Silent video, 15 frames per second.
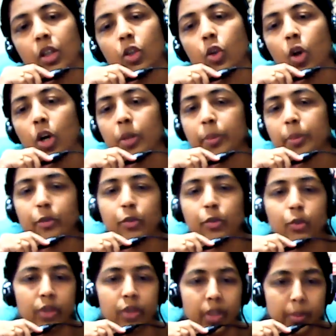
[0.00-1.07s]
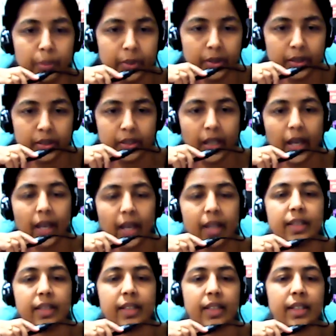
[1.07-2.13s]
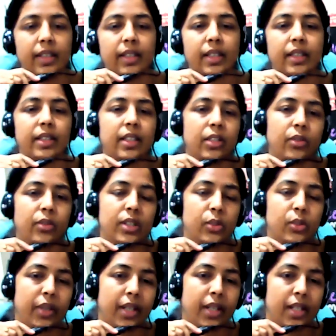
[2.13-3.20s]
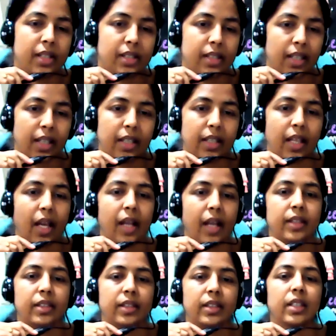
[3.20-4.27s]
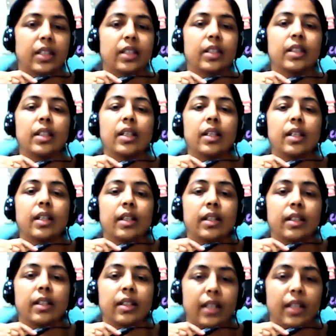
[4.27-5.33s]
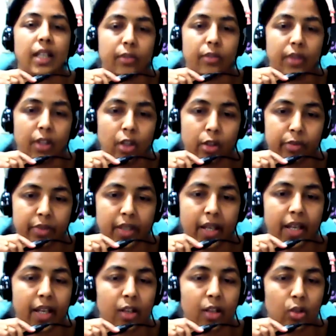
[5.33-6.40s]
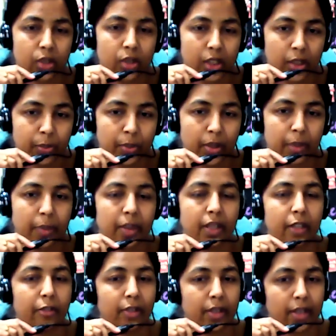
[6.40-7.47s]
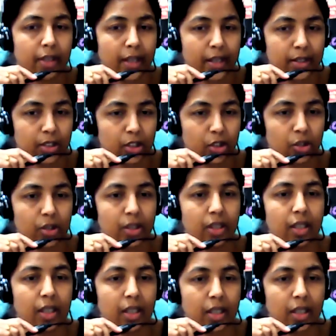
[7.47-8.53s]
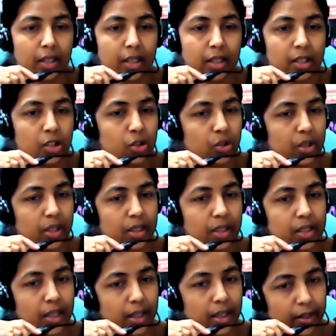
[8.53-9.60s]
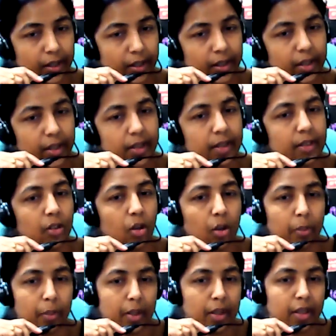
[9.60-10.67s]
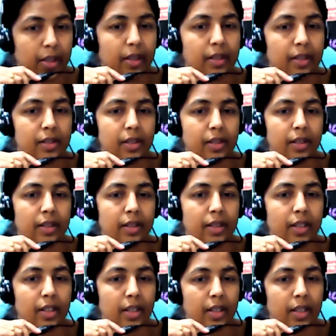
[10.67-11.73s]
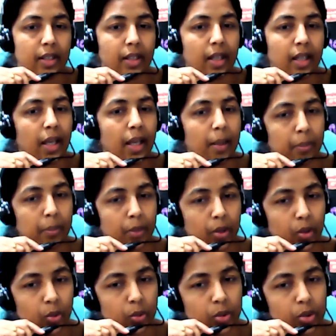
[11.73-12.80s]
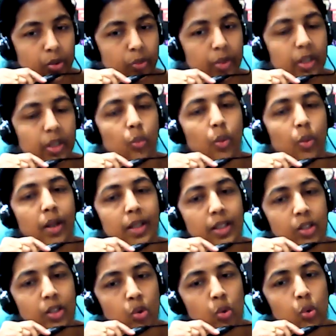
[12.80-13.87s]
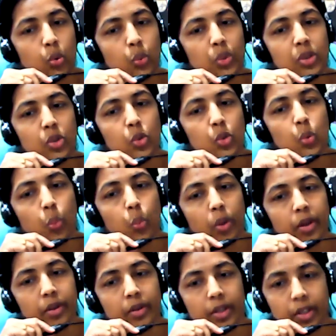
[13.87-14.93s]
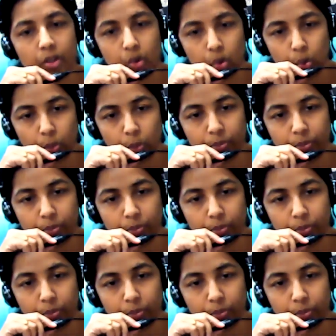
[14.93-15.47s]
long before the birth, and in other words, we can say that the level of the egg or the sperm and the fertilization, the color gene segregate normally, resulting in the embryos with 1:2:1 ratio.